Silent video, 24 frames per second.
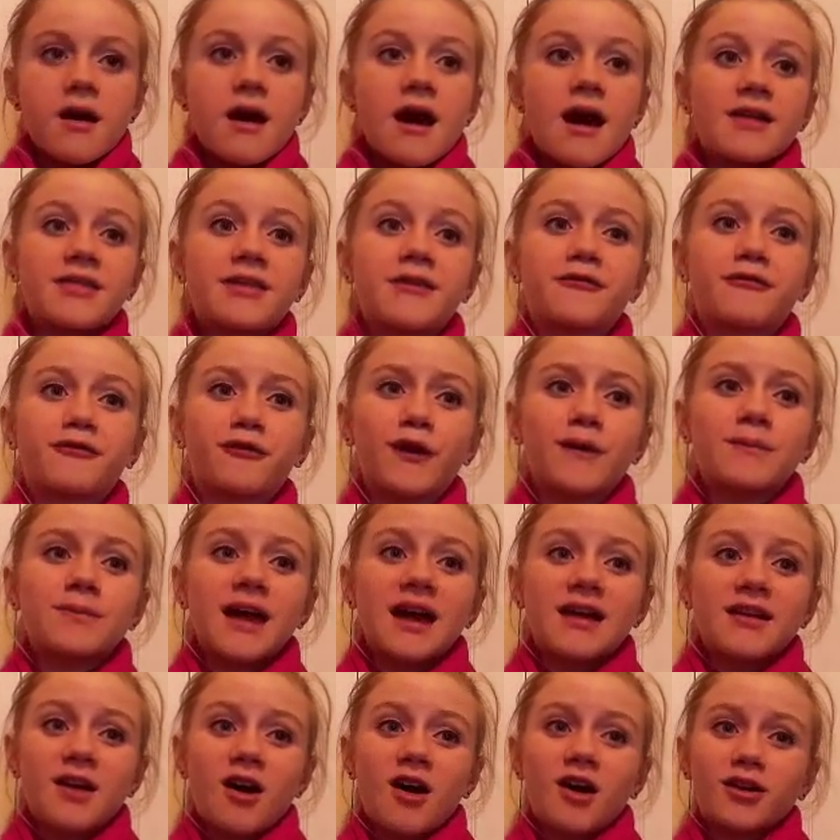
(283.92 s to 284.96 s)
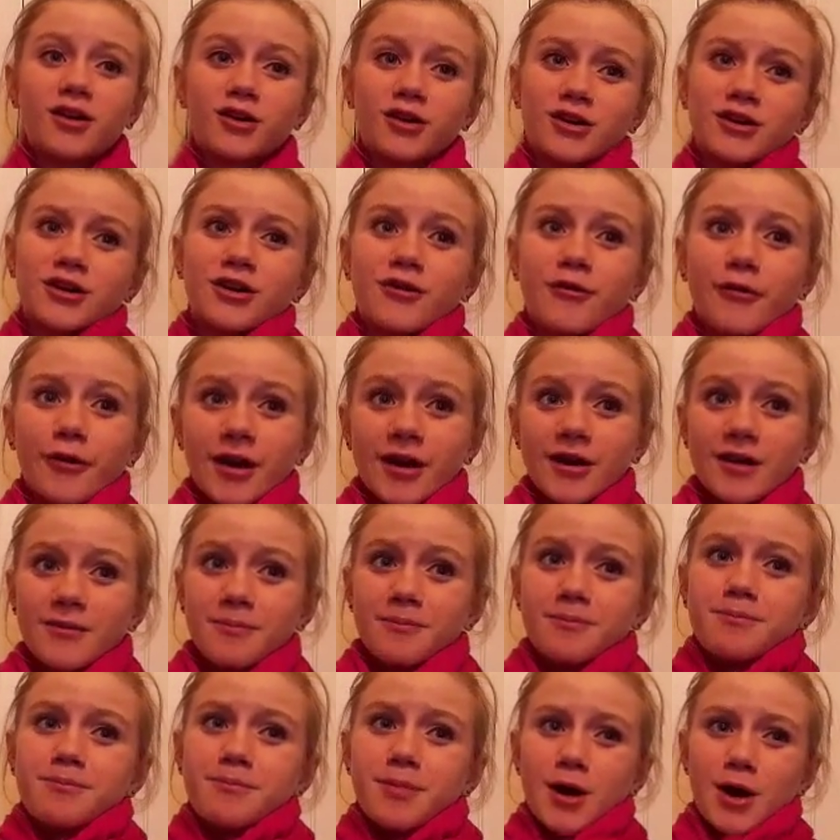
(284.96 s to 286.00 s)
And then from that knot, you're gonna create a
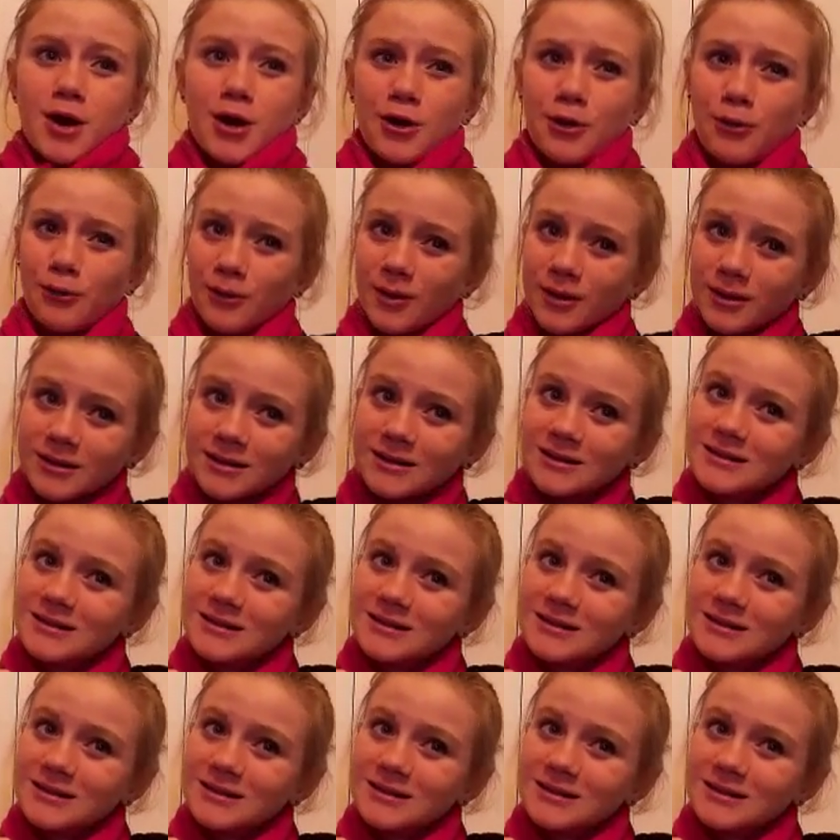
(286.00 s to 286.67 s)
bow.